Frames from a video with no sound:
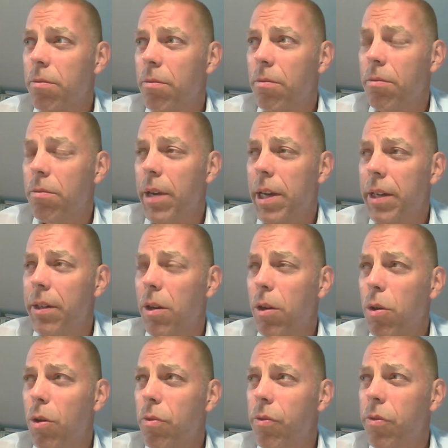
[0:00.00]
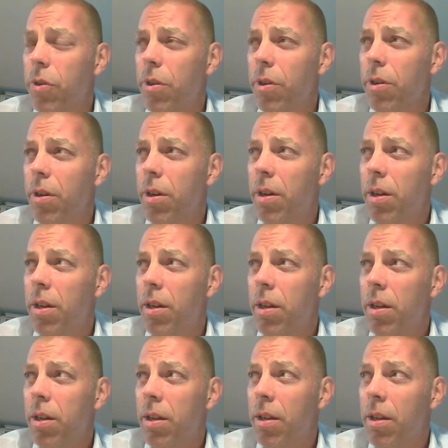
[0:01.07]
went over,
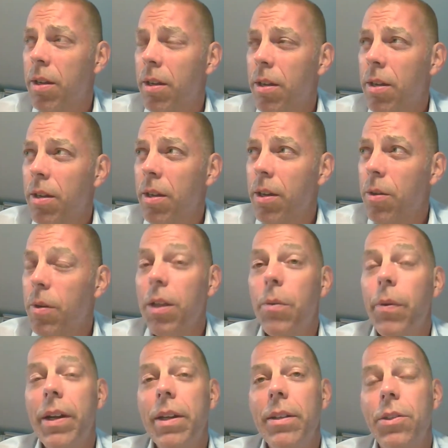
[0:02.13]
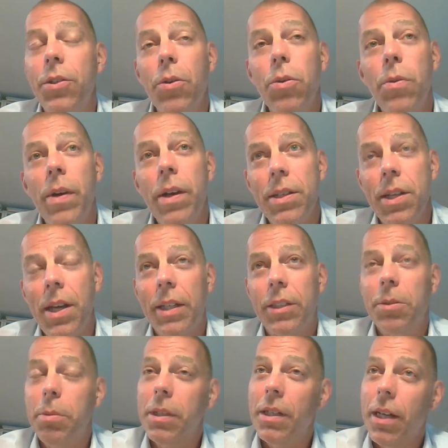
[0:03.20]
it went in two ways, actually,
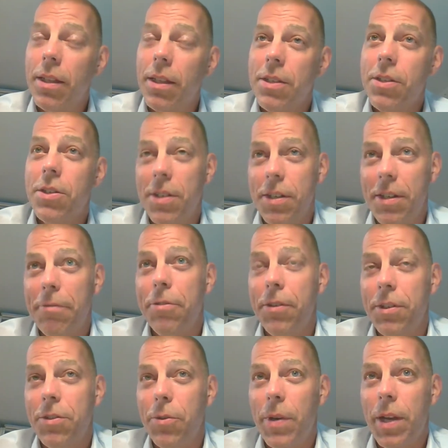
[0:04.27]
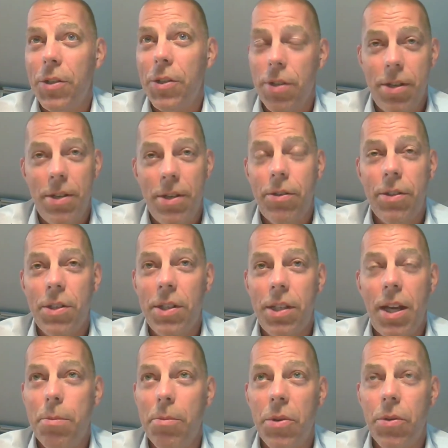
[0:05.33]
but now this is a different direction, and you can
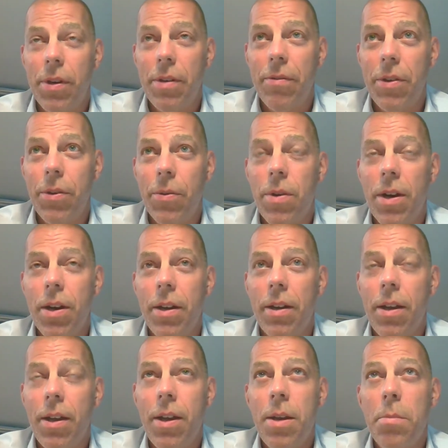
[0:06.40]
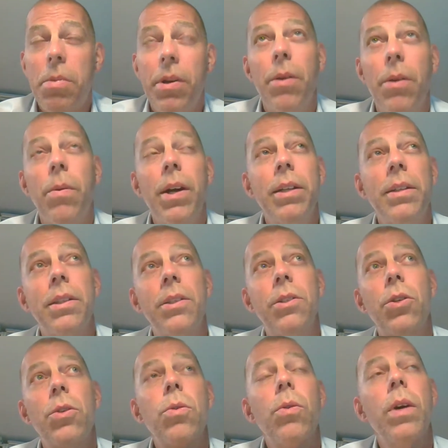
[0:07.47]
stop me whenever you want. But it went in
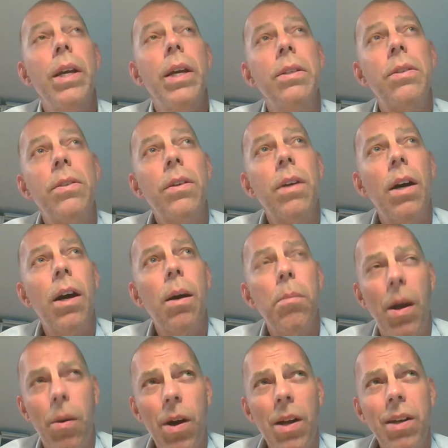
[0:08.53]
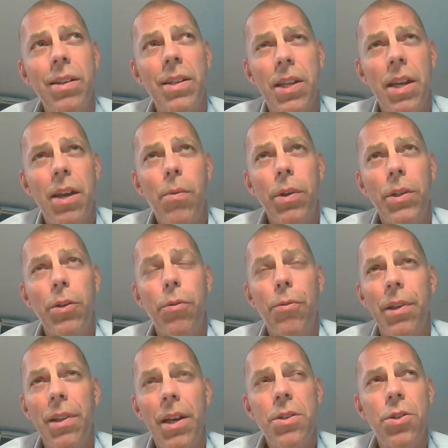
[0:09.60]
two ways. I wanted to say it went over
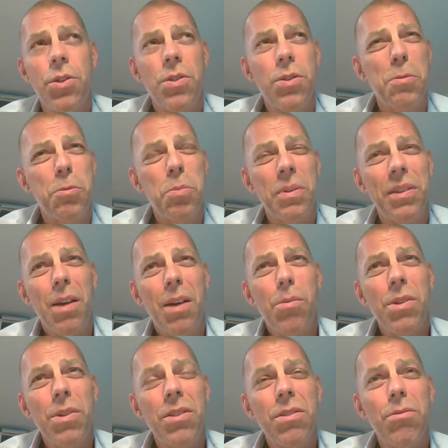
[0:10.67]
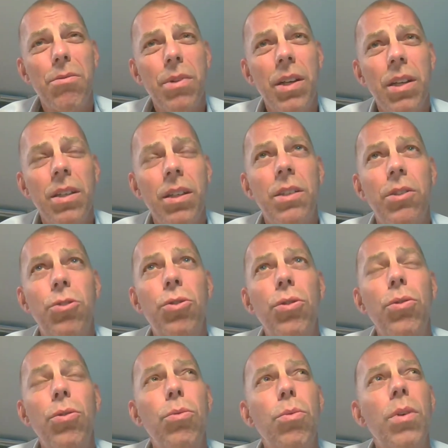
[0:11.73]
relationships, but that wasn't really
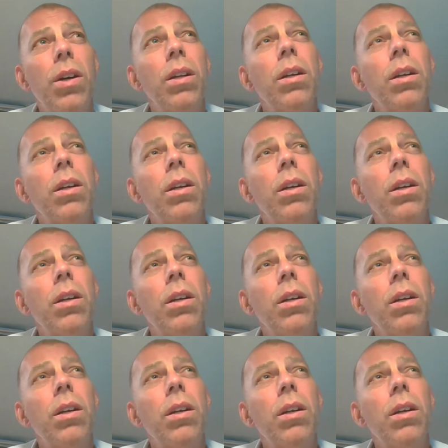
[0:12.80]
true. At